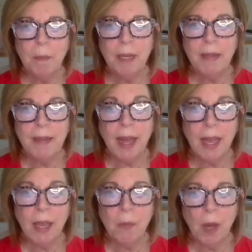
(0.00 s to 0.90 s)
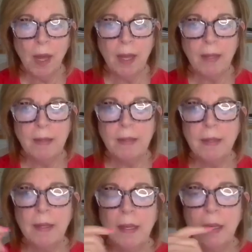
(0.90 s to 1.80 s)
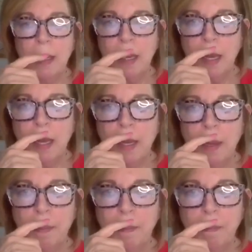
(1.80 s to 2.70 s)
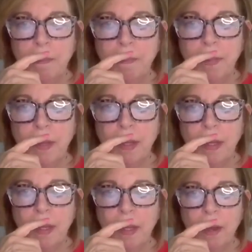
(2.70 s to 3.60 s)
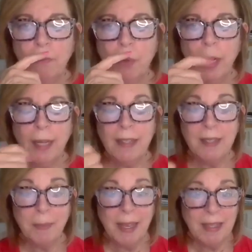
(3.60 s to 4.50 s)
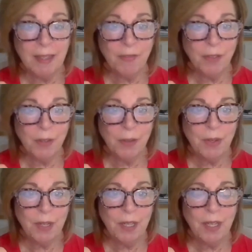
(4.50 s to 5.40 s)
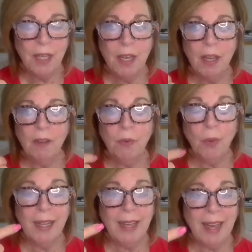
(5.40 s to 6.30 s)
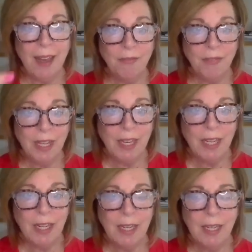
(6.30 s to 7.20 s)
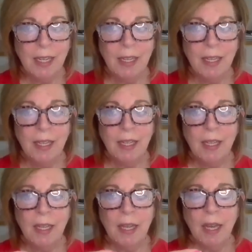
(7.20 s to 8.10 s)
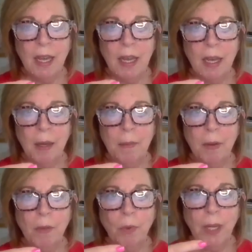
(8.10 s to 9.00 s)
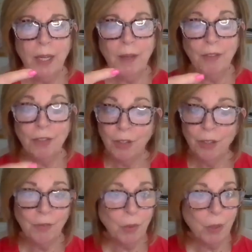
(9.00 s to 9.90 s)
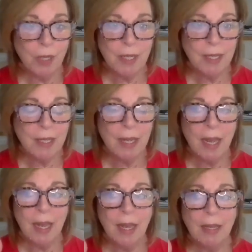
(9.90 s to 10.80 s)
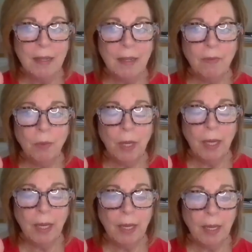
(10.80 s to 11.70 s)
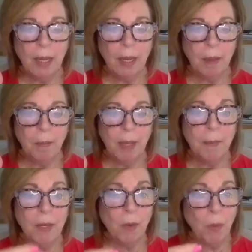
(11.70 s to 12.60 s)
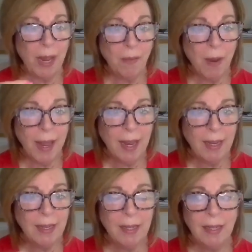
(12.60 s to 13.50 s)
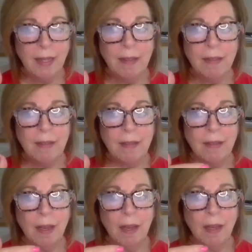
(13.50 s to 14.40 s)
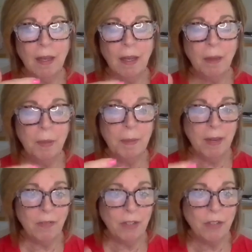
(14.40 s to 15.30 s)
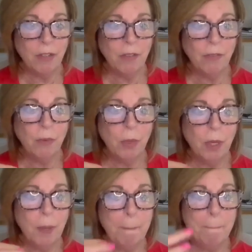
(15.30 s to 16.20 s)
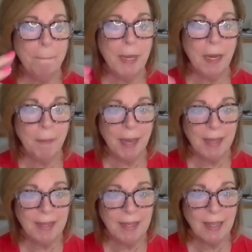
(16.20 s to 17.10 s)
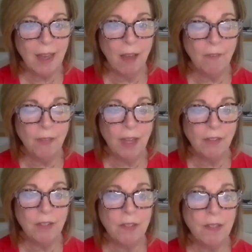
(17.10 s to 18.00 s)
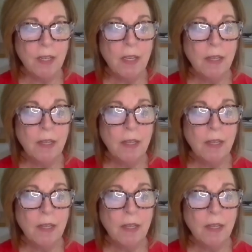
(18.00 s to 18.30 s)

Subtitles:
But diet wise, um, avoiding spicy food, avoiding caffeine, avoiding sugar, of course, and avoiding keeping your weight right is going to be beneficial for minimizing hot flashes.